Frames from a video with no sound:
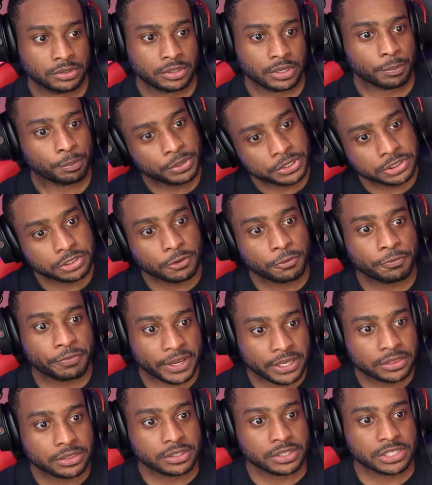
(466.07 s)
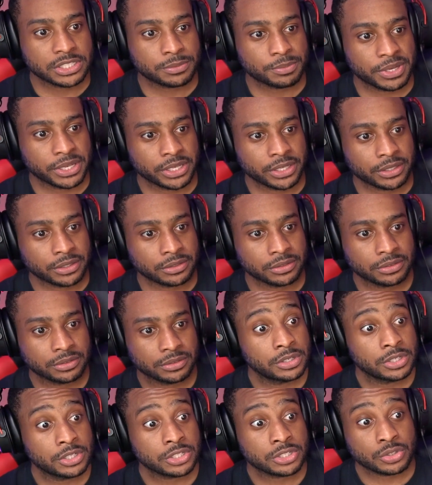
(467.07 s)
And put your faith in this man.
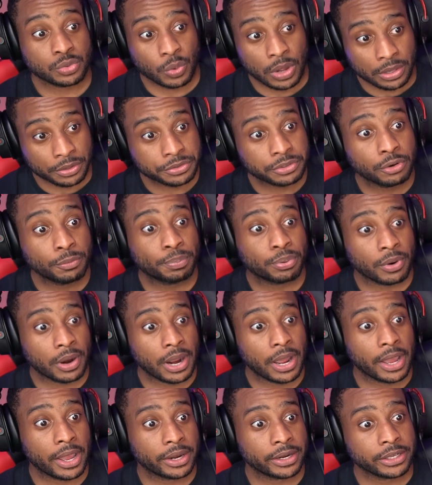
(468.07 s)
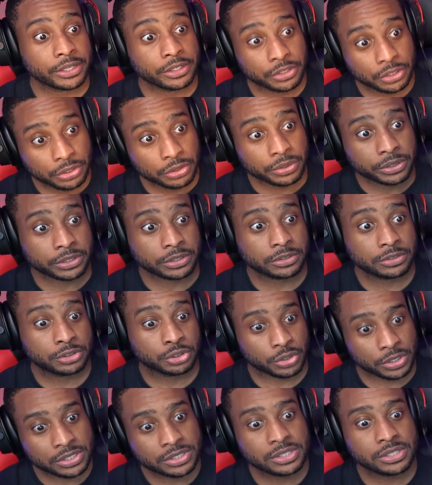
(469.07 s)
Swallow your pride and do it.
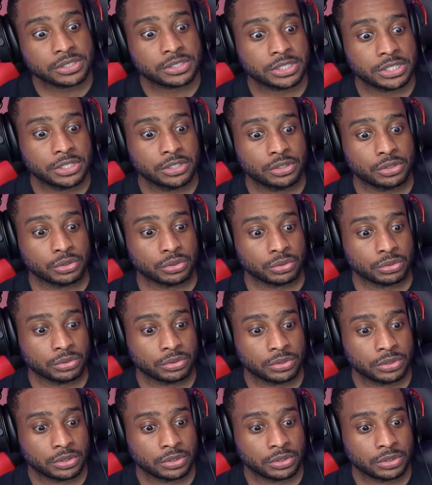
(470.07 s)
Trust in Senku.